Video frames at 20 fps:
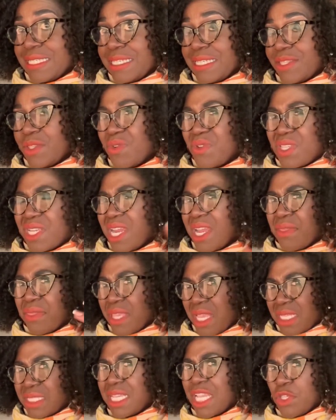Those are
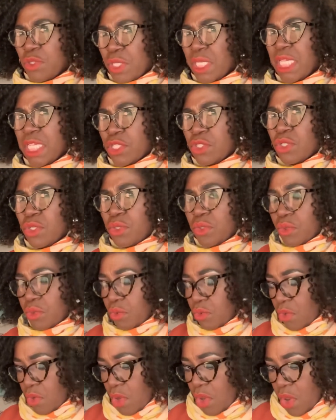things that you need to
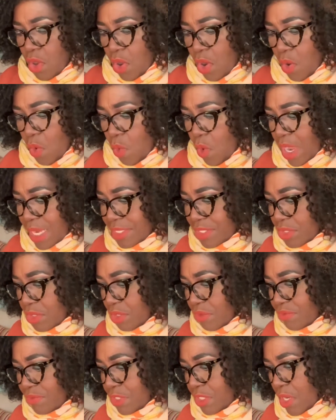do. Once
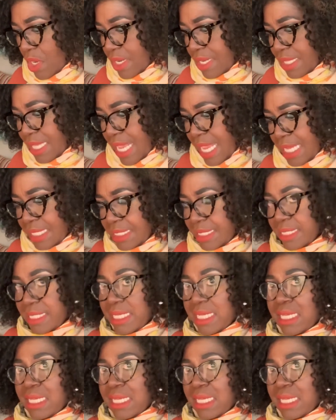you've done that,